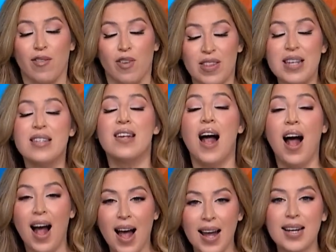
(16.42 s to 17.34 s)
for this
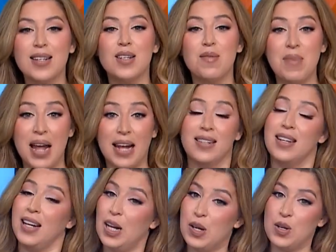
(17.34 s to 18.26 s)
high
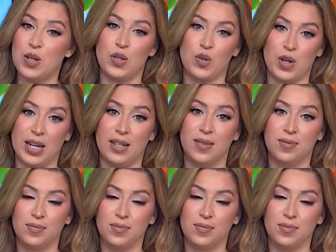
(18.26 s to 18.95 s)
demand industry.